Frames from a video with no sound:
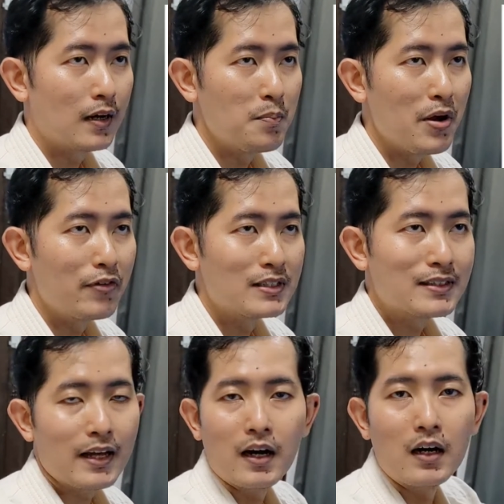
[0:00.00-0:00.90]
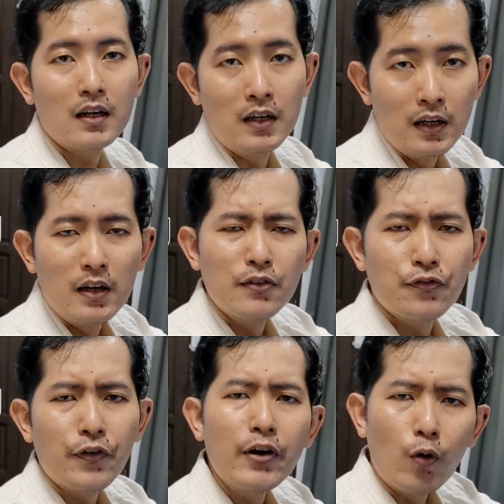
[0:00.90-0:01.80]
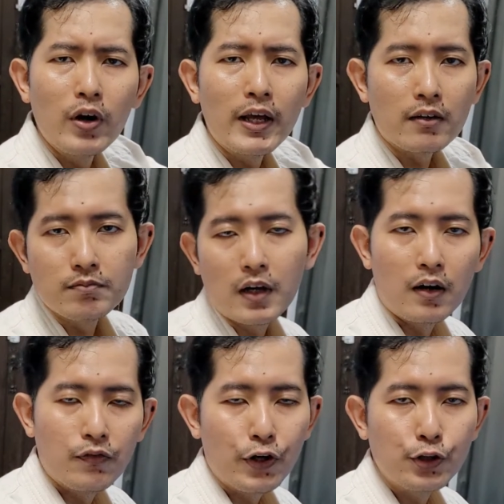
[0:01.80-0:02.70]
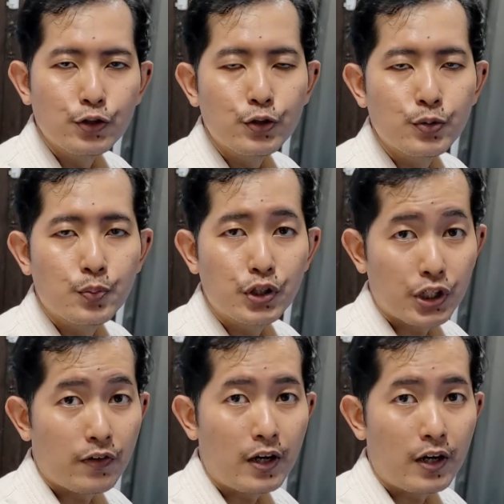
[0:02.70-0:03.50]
mirrors that are free rolling for you to push